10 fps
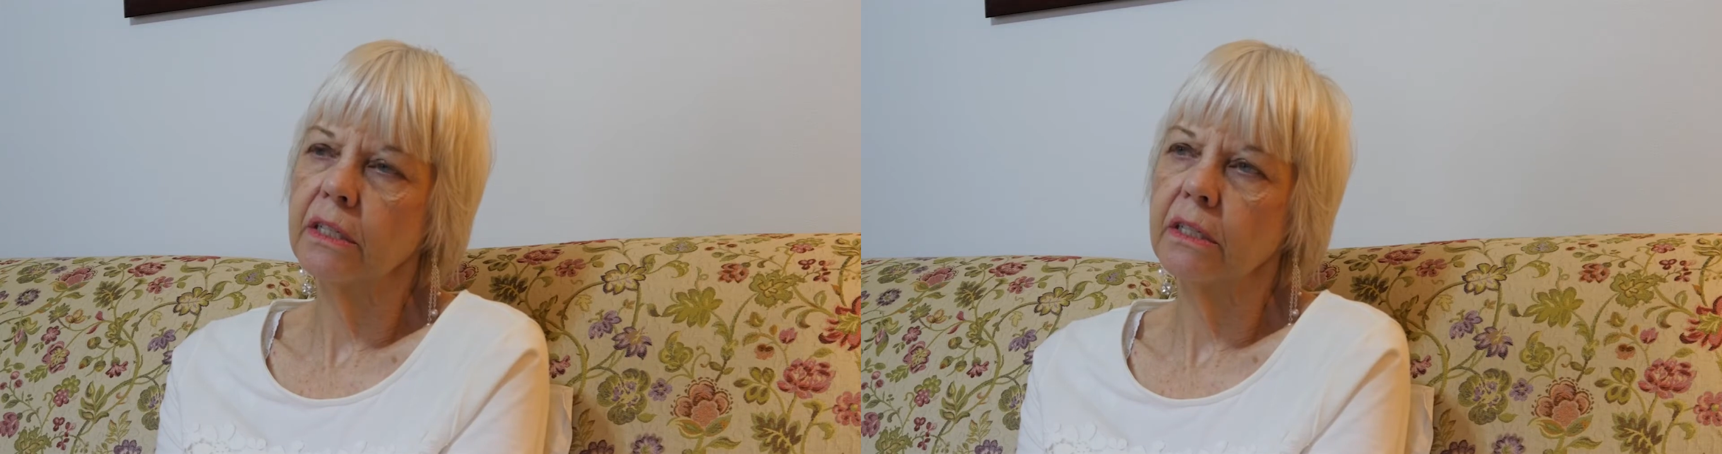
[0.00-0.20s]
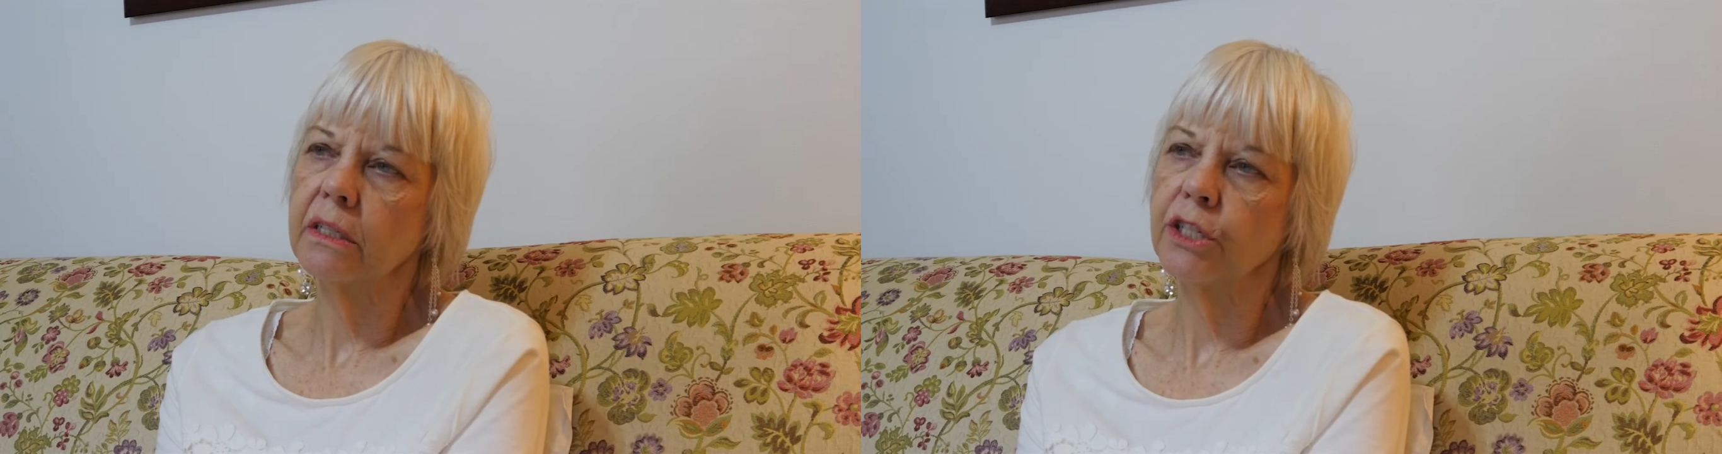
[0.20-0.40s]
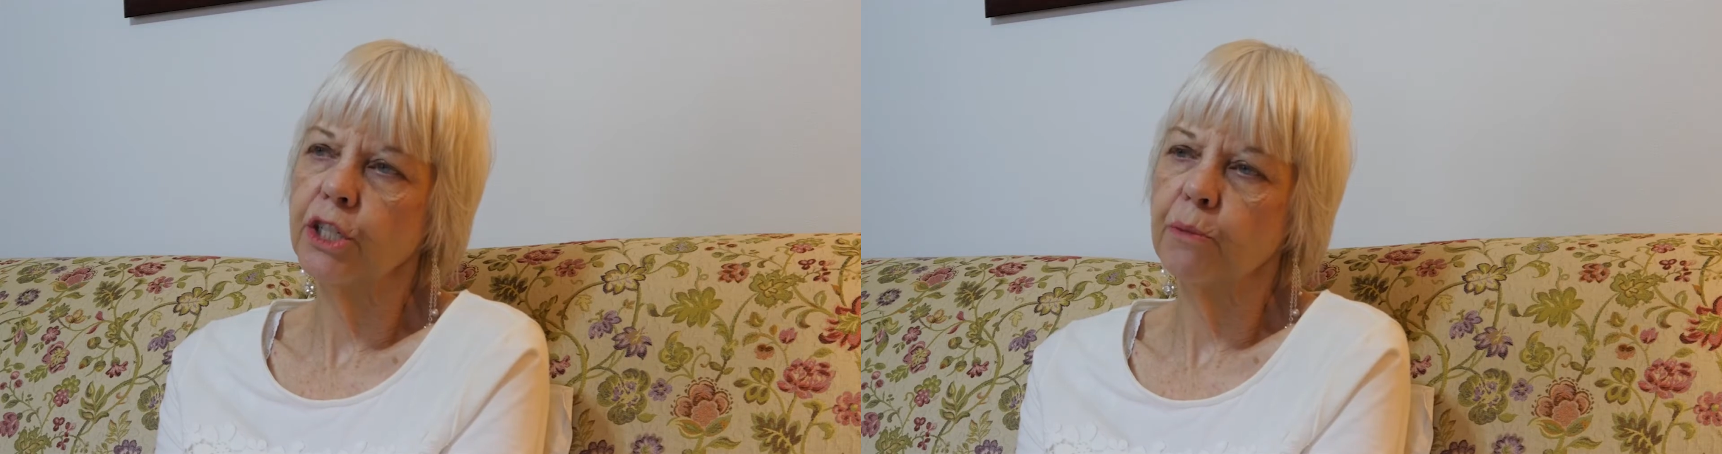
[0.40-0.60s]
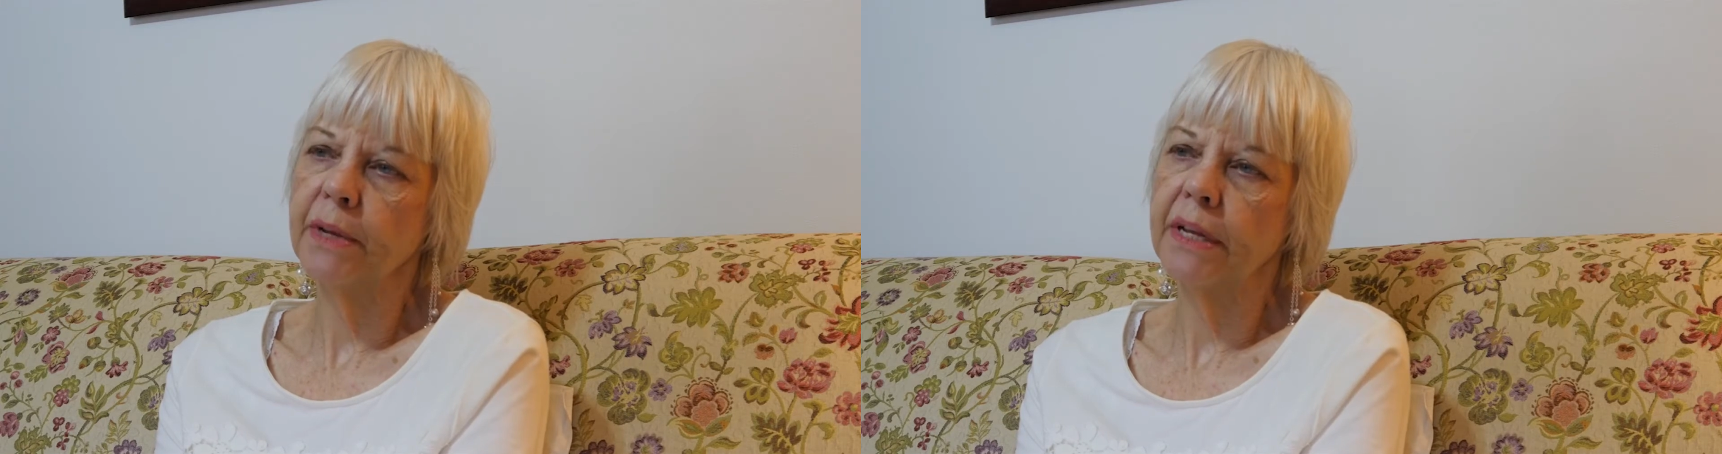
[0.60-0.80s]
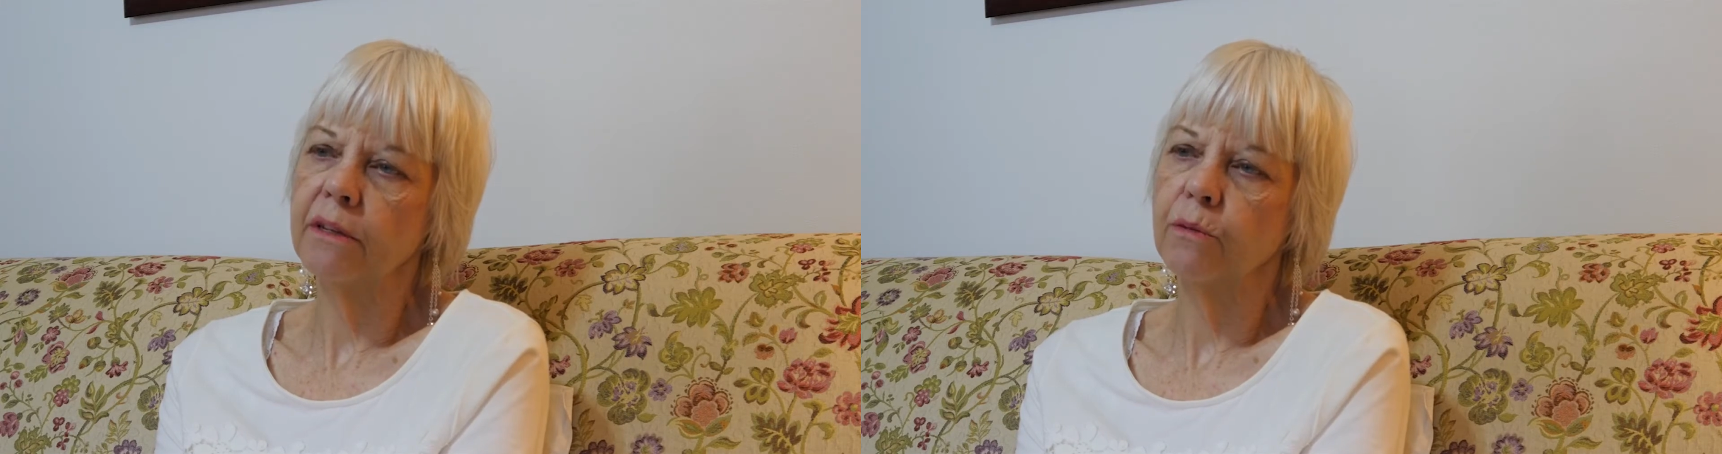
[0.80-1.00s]

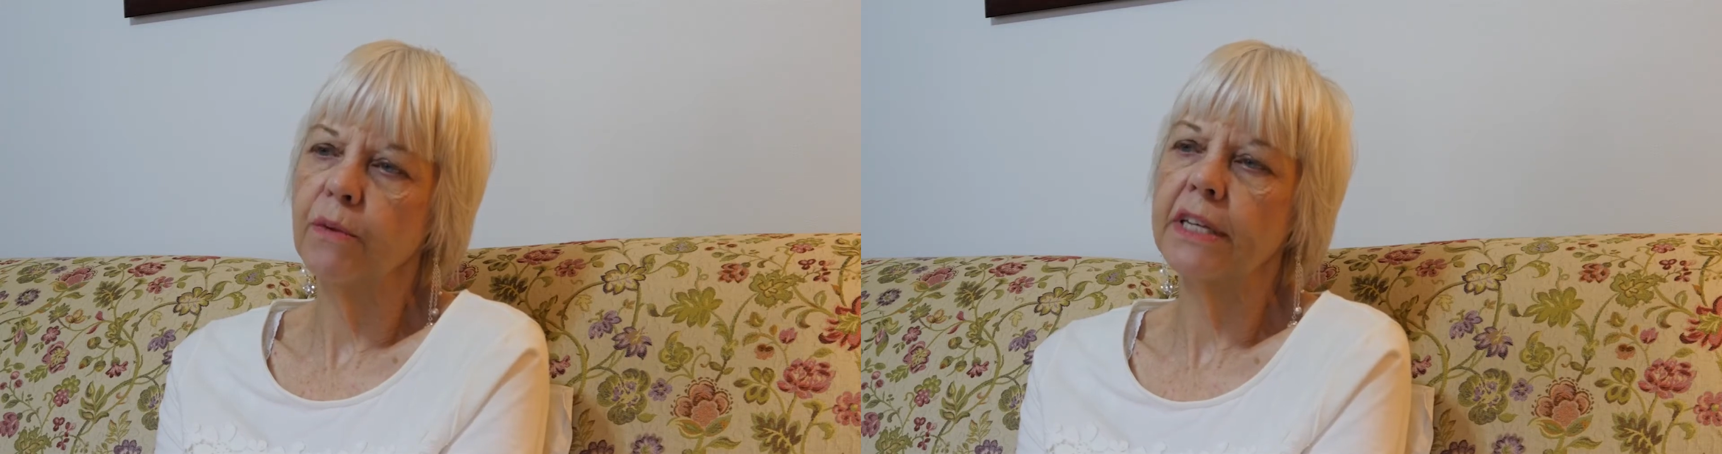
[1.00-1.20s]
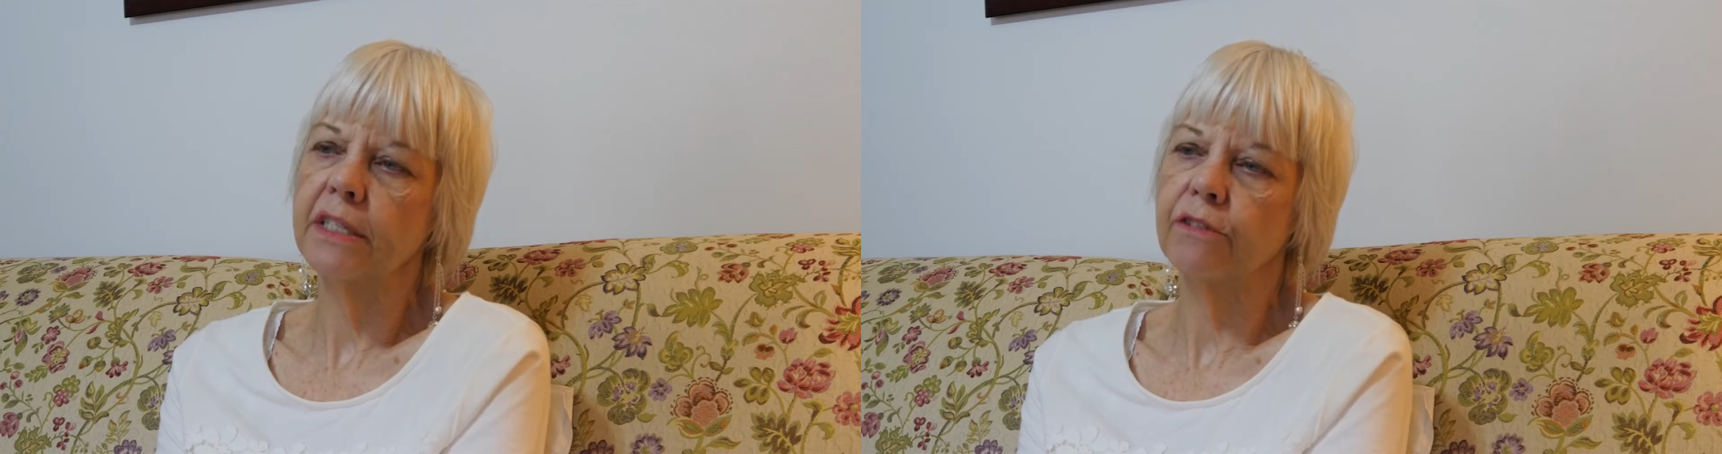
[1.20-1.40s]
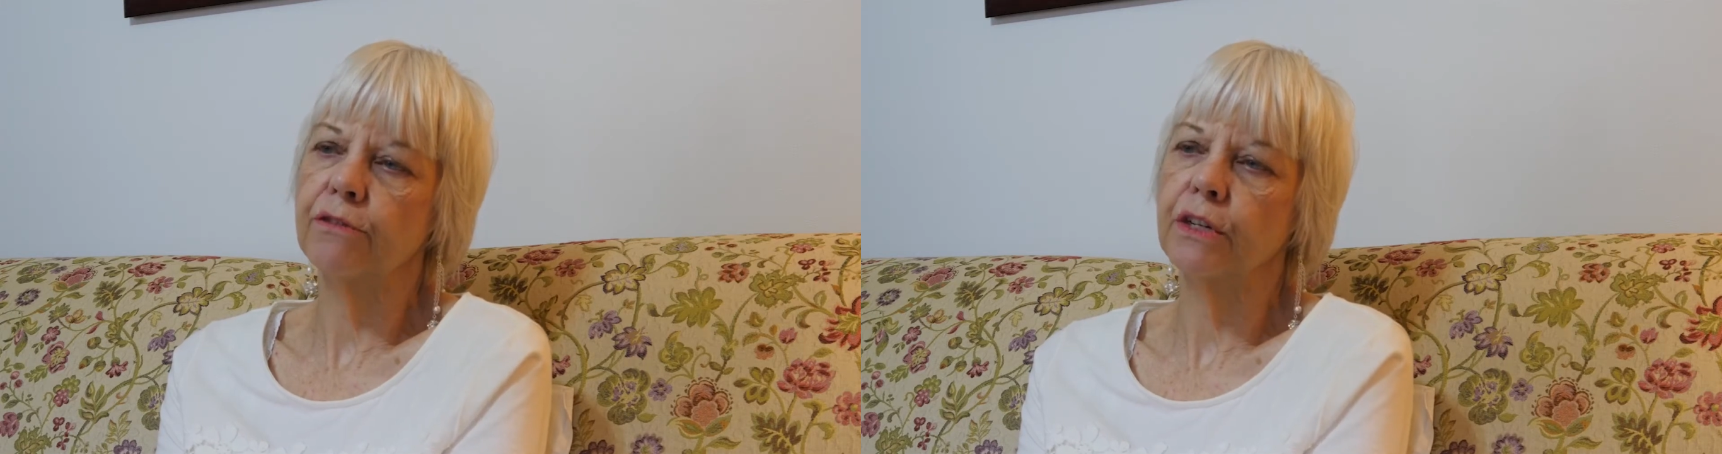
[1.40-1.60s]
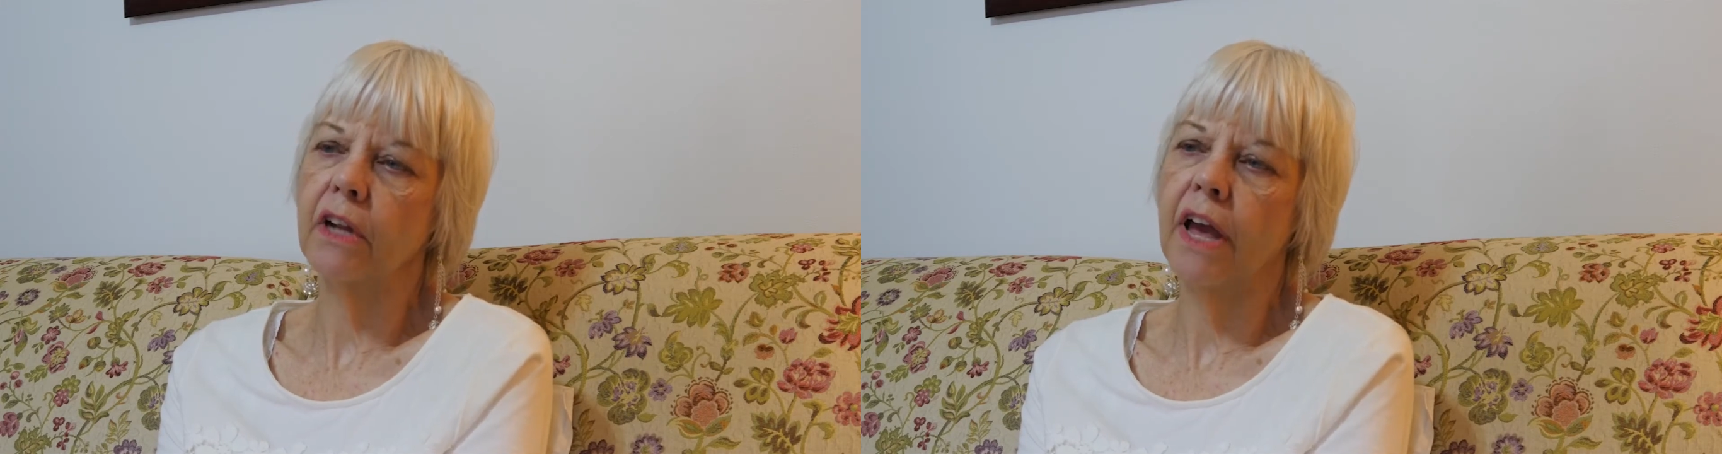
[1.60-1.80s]
spent the rest of her